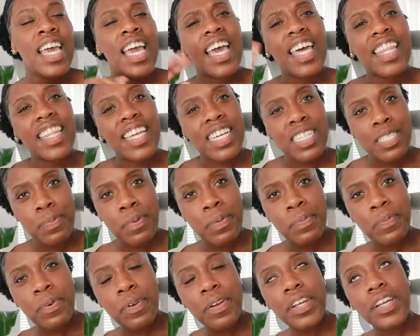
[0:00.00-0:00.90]
And that's
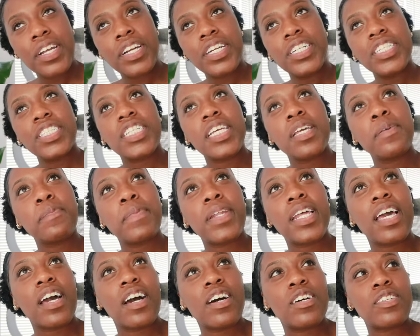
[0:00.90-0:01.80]
been more encouraging, but
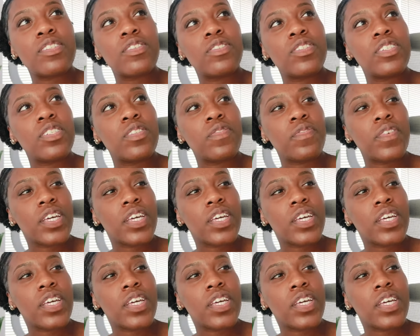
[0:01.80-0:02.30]
I also just